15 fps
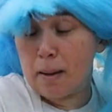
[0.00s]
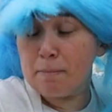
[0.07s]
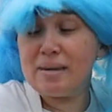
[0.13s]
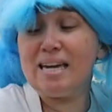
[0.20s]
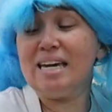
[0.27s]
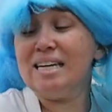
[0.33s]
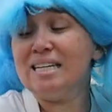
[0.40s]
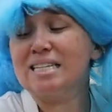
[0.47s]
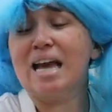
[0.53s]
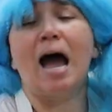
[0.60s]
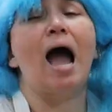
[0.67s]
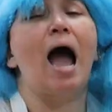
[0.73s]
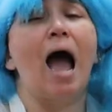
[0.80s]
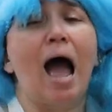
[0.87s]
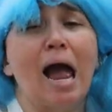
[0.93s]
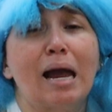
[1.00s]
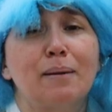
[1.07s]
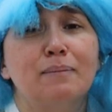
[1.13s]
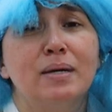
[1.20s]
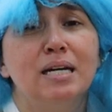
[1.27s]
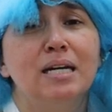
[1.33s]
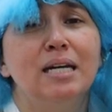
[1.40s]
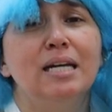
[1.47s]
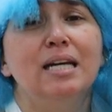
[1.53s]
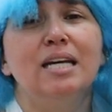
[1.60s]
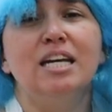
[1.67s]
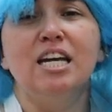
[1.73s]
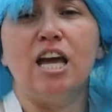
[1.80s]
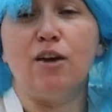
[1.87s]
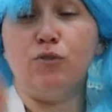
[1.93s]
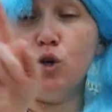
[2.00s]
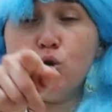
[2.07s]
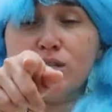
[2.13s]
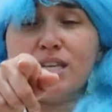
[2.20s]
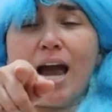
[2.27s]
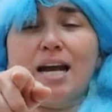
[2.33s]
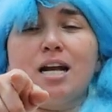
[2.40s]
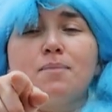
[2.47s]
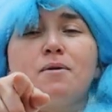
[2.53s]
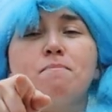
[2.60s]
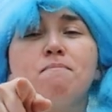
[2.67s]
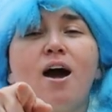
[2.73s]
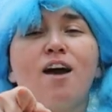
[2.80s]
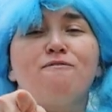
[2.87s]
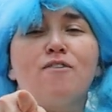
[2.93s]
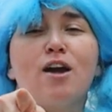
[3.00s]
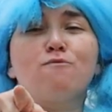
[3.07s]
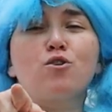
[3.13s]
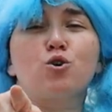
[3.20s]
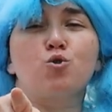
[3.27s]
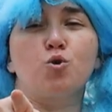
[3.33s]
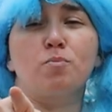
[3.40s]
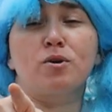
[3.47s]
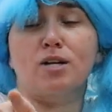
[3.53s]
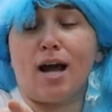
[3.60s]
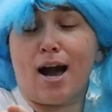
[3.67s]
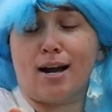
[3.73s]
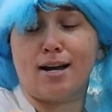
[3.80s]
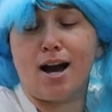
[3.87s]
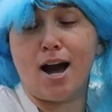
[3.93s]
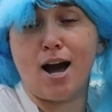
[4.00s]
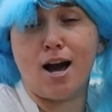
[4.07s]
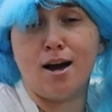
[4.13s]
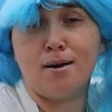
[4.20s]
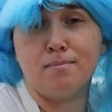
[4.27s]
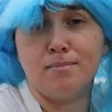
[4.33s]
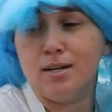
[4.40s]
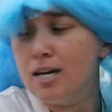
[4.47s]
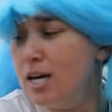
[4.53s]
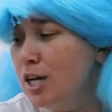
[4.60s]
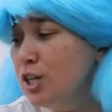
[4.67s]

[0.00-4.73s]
the meantime, if you sign up at myfavoritegroomer.com,